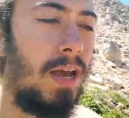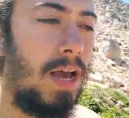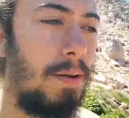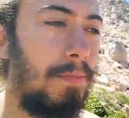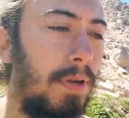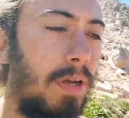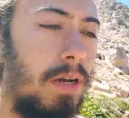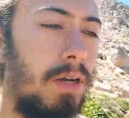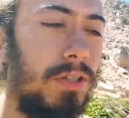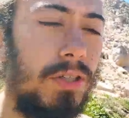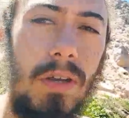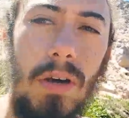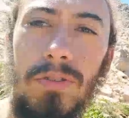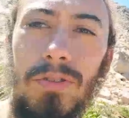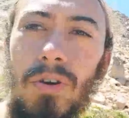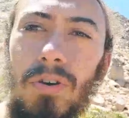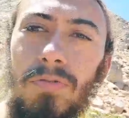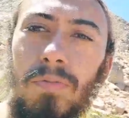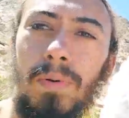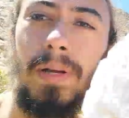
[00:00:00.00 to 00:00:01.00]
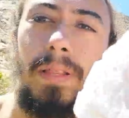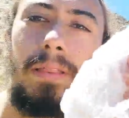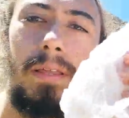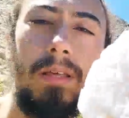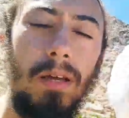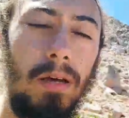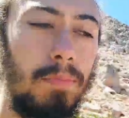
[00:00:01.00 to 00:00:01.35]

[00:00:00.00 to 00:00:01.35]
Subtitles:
I'm going to start off with a